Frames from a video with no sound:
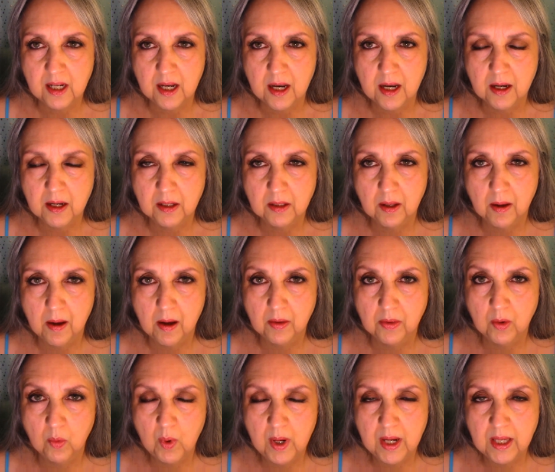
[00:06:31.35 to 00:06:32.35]
And
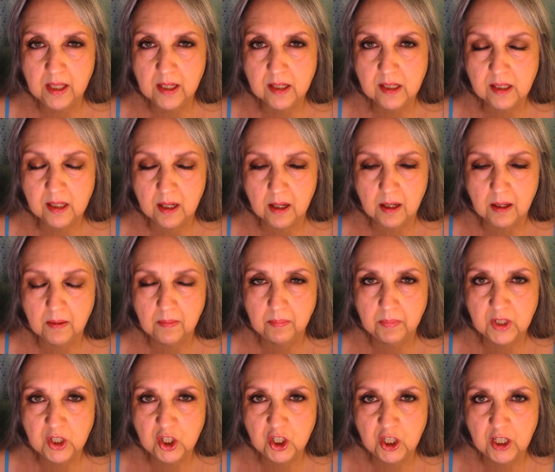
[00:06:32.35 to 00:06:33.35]
the way this
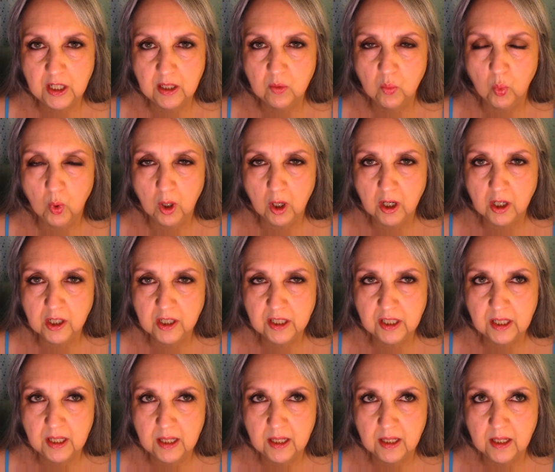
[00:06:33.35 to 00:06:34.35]
machine works,
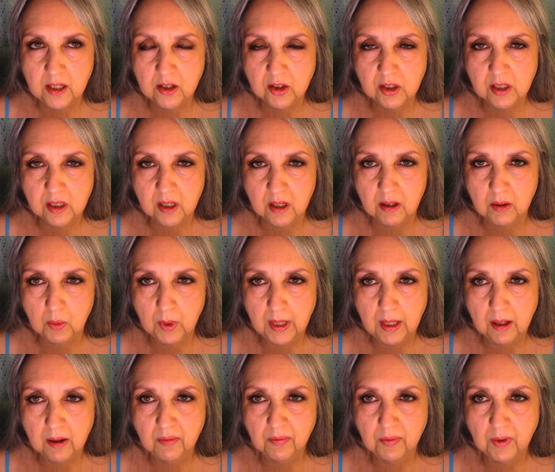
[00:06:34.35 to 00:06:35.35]
it uses a
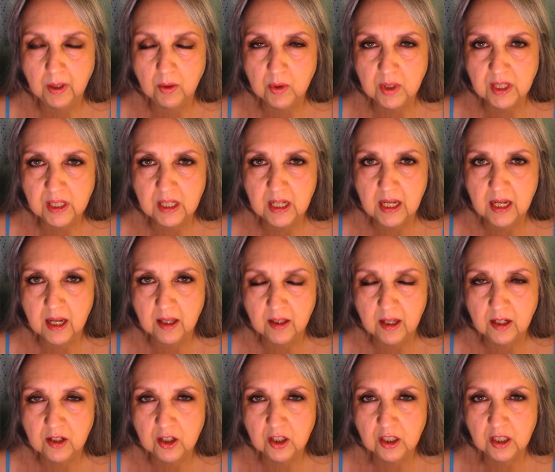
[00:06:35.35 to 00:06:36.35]
radio frequency, and
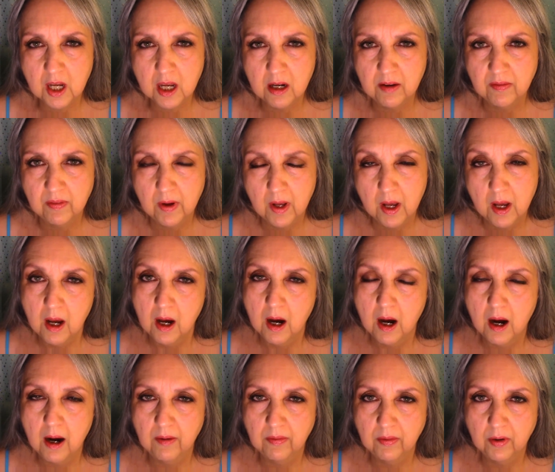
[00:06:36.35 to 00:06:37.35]
they just kind of
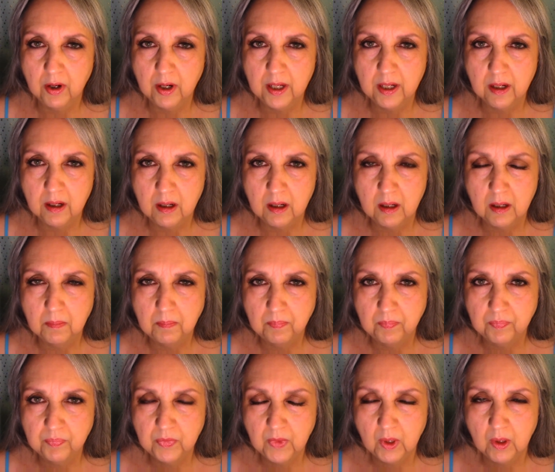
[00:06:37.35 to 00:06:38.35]
hover it,
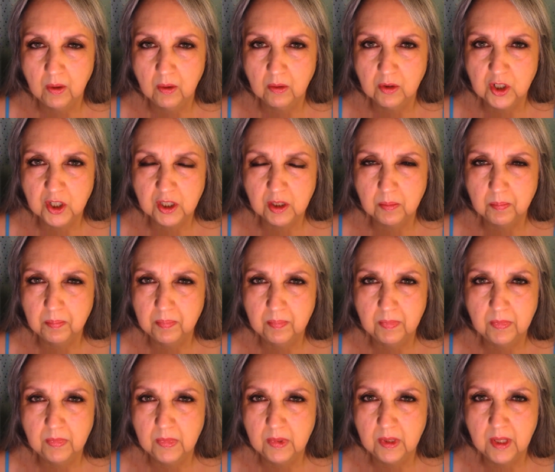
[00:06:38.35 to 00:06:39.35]
or just,
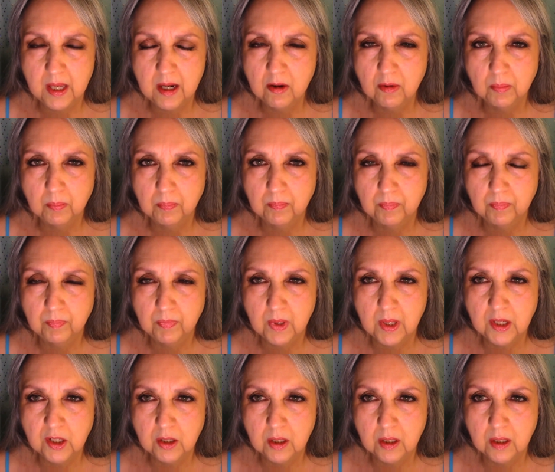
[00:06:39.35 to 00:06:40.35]
they don't,
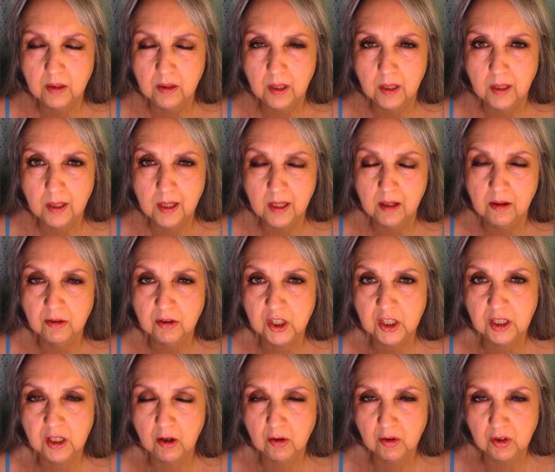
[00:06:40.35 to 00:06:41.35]
it
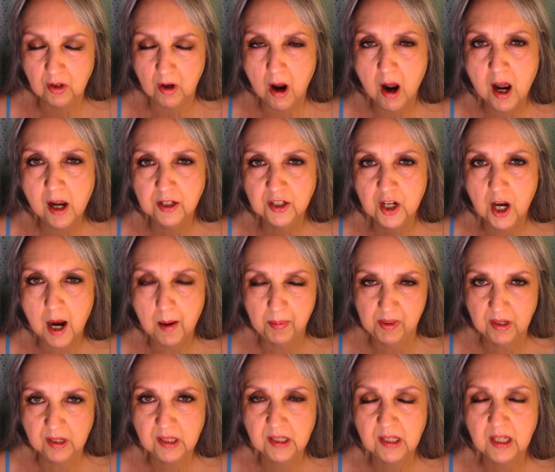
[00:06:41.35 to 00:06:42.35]
just goes on top of
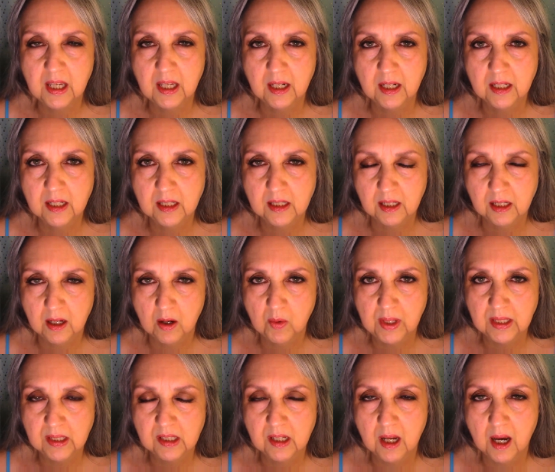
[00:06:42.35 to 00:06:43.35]
the skin. It doesn't go
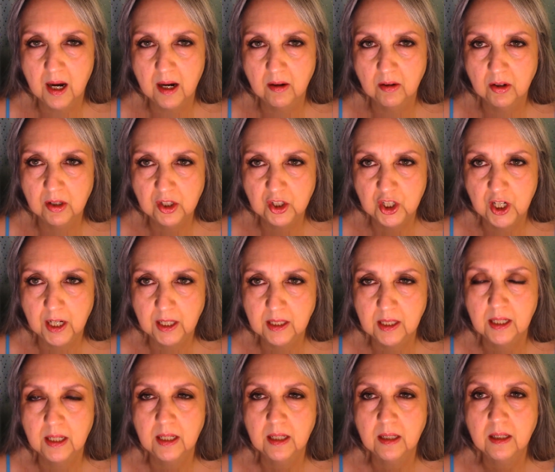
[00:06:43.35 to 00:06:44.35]
inside or inject it
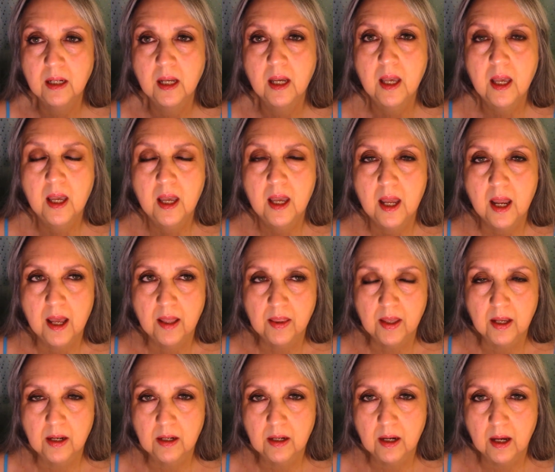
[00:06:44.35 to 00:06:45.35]
in. And
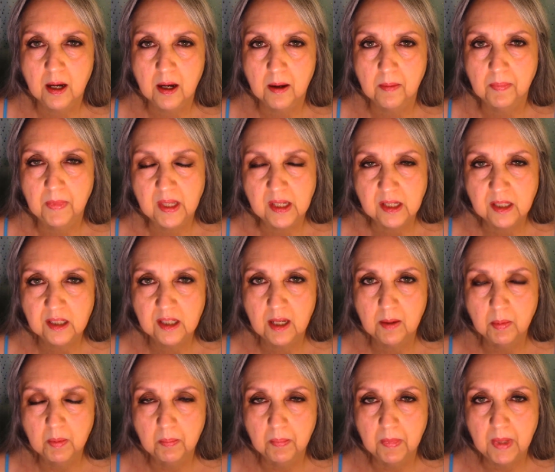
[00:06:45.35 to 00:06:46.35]
then the
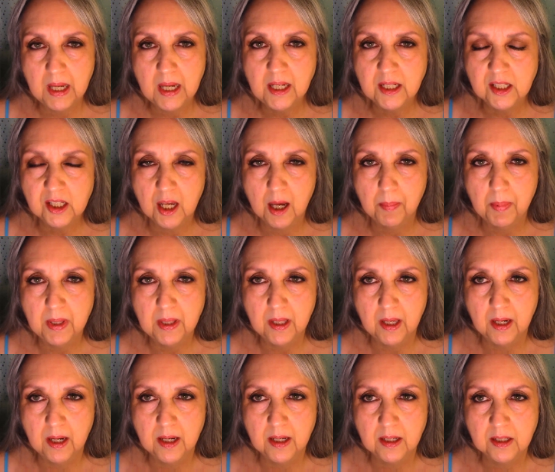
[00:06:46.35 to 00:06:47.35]
sebum heats up, and then
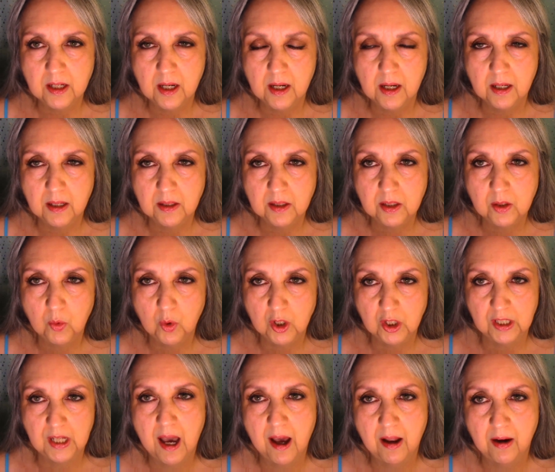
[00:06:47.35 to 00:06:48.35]
it squirts
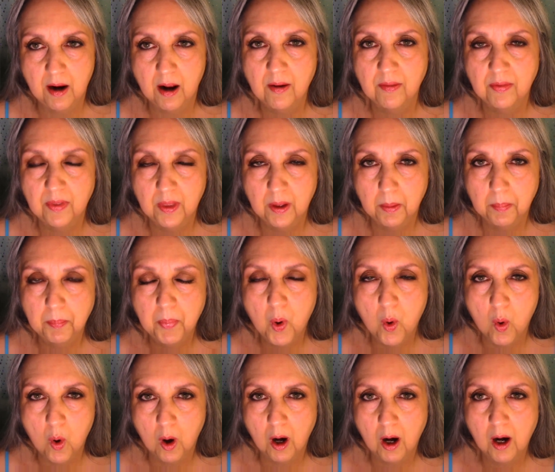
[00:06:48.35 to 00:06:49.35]
out of the
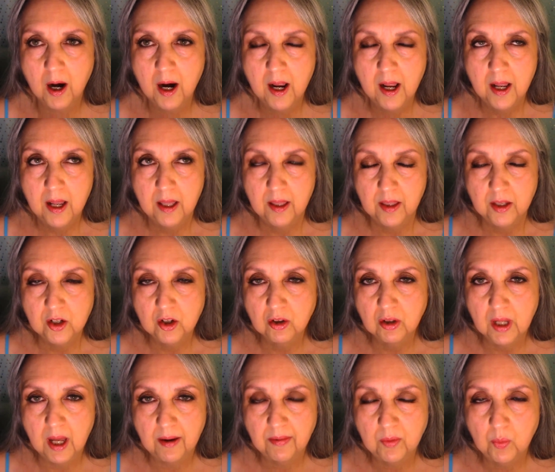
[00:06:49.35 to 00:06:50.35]
pore. And then you're
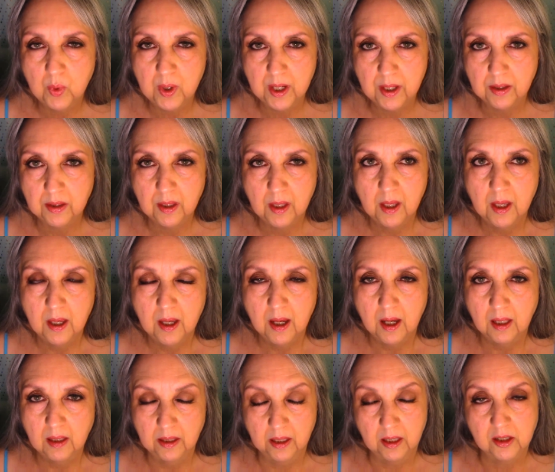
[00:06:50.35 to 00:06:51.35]
left with
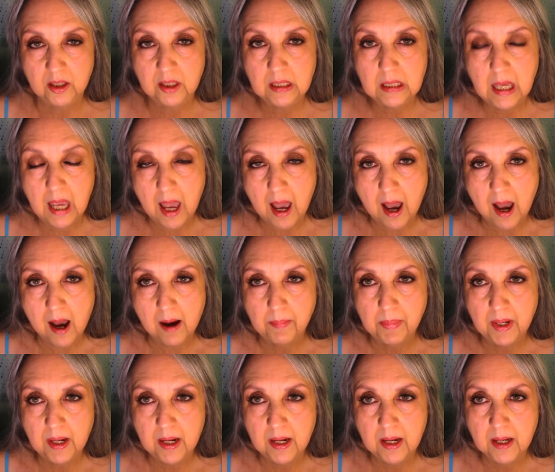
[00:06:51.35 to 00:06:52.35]
a little scab,
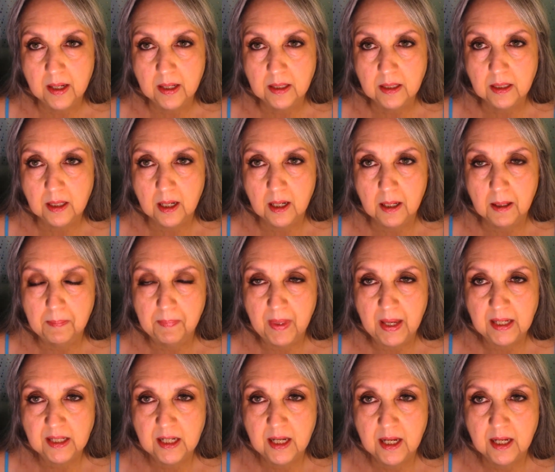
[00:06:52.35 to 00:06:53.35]
and
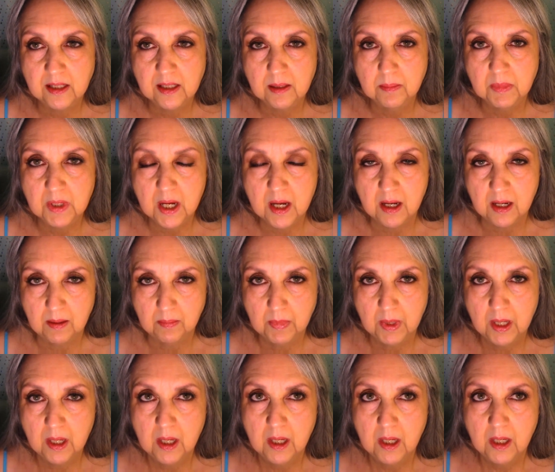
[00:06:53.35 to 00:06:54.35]
that takes some time
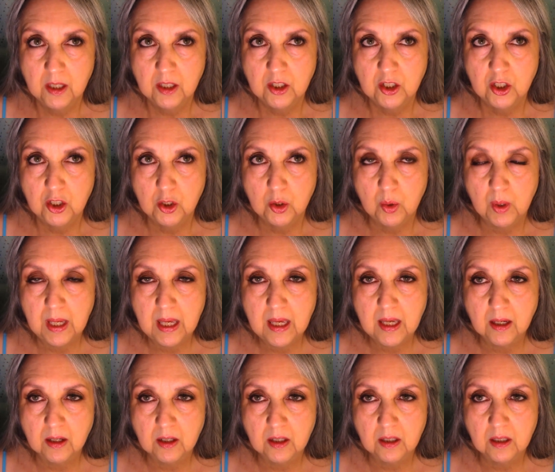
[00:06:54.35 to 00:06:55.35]
to
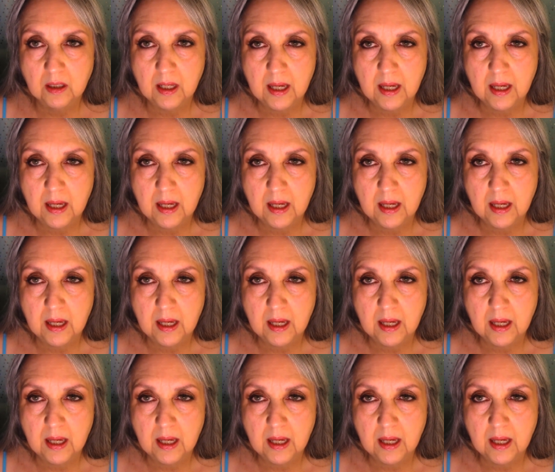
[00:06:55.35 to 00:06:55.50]
heal.